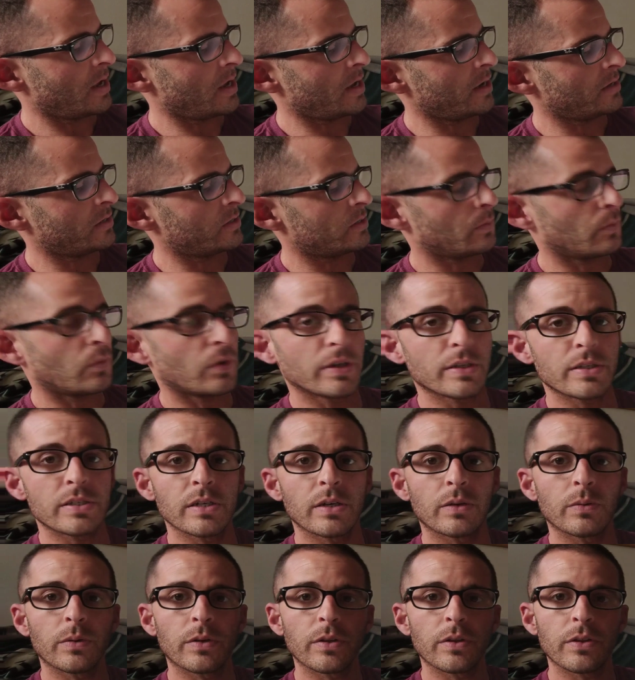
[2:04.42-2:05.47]
A sub 1 is
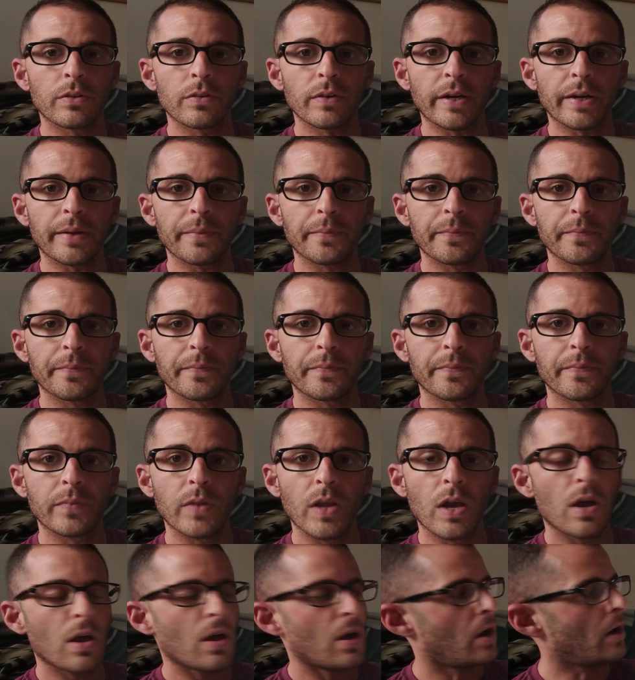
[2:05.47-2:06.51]
equal to 3.
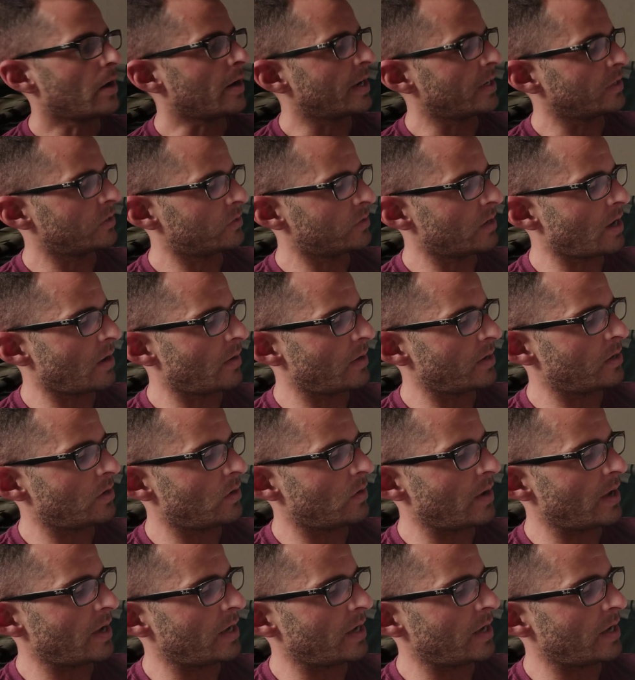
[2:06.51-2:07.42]
Alright, so now I know